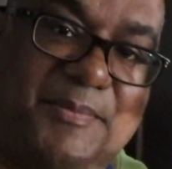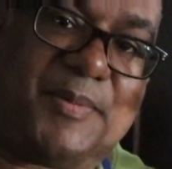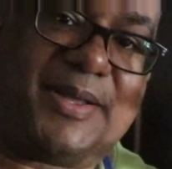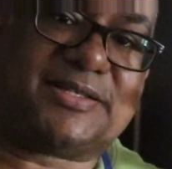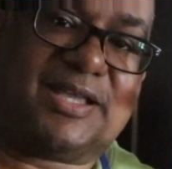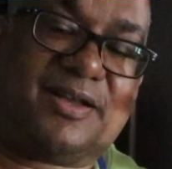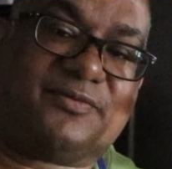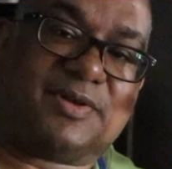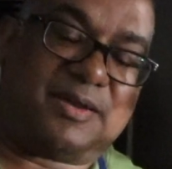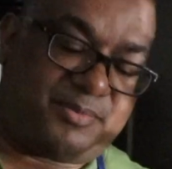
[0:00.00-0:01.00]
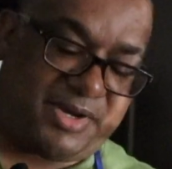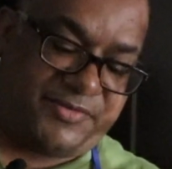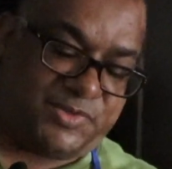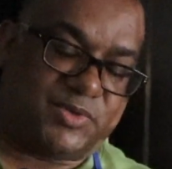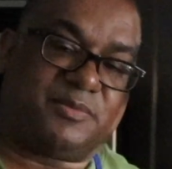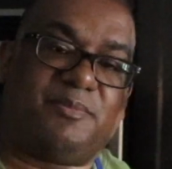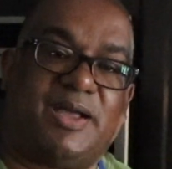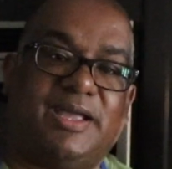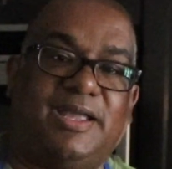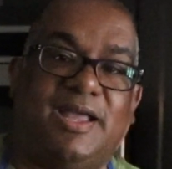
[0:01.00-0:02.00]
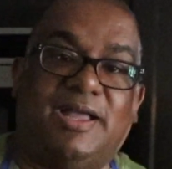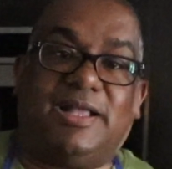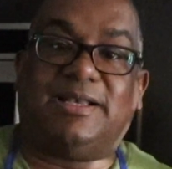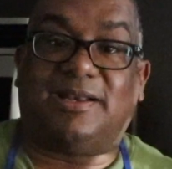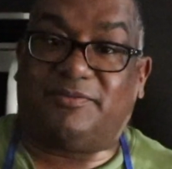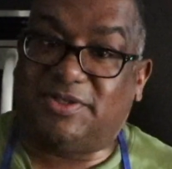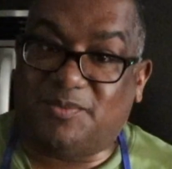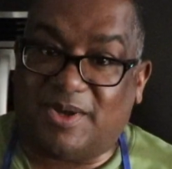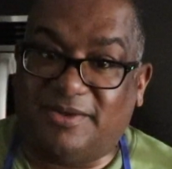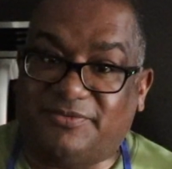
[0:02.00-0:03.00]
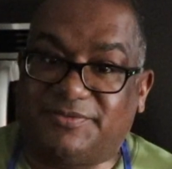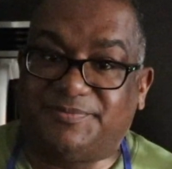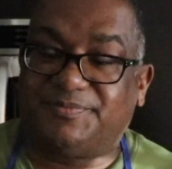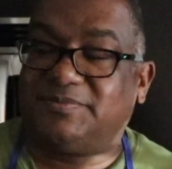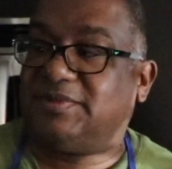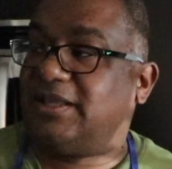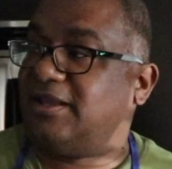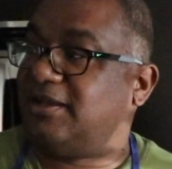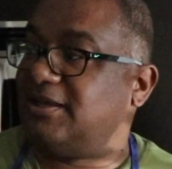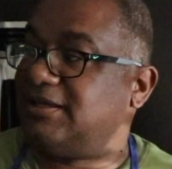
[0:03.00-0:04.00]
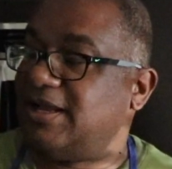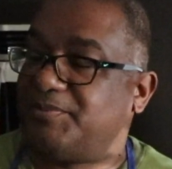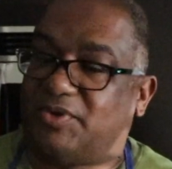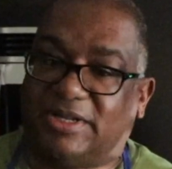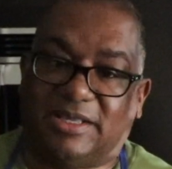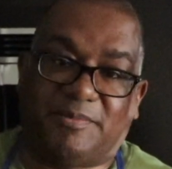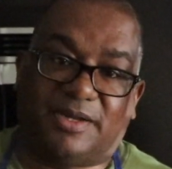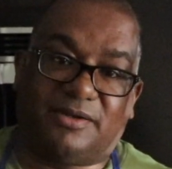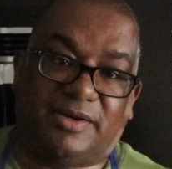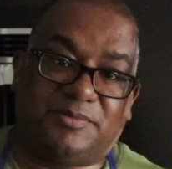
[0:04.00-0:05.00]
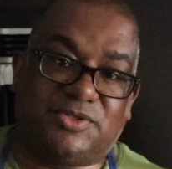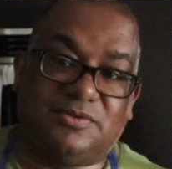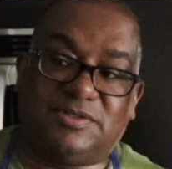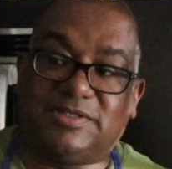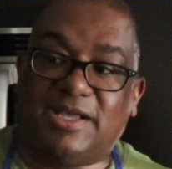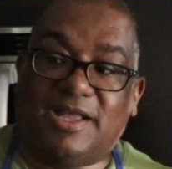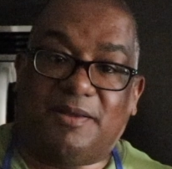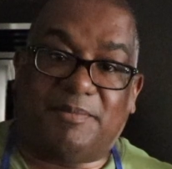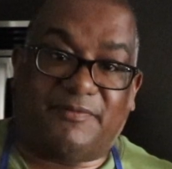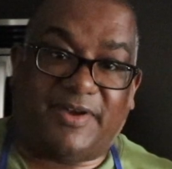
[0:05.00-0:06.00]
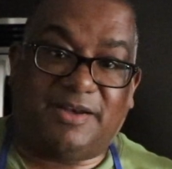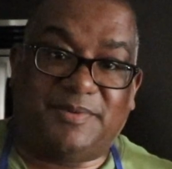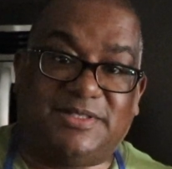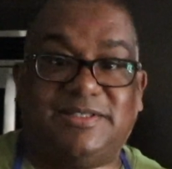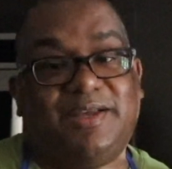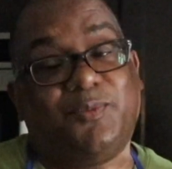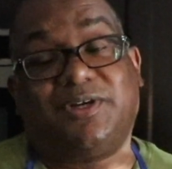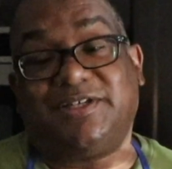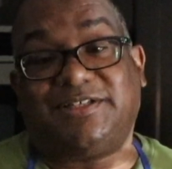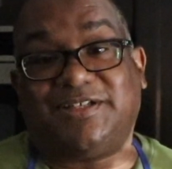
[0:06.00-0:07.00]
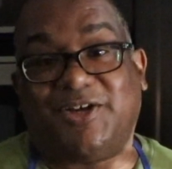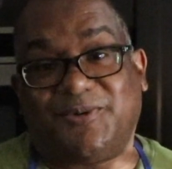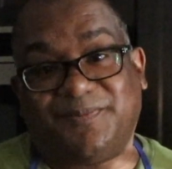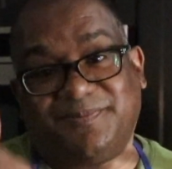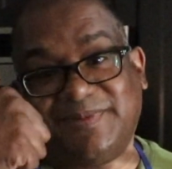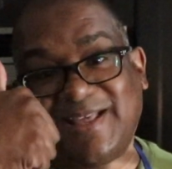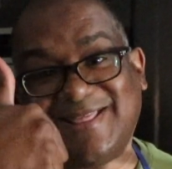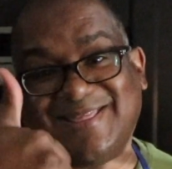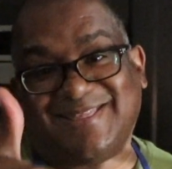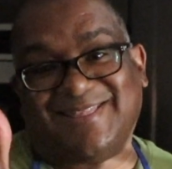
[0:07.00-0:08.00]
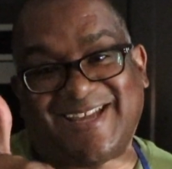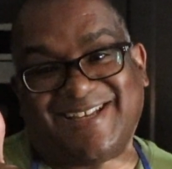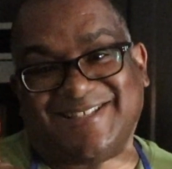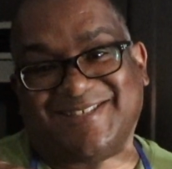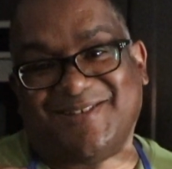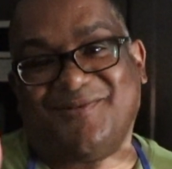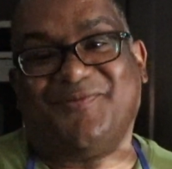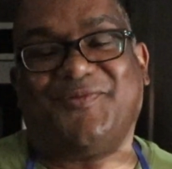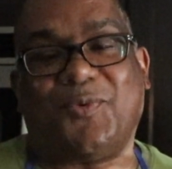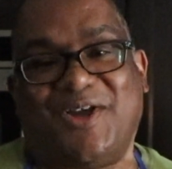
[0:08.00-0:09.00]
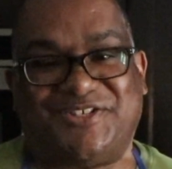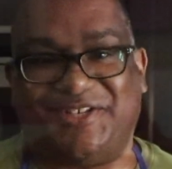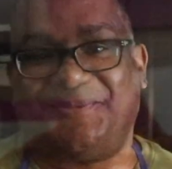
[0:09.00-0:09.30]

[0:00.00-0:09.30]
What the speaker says: about to have breakfast with my lovely wife. And I'm going to get my grape juice, my vitamins, and we're good to go. Thanks for watching.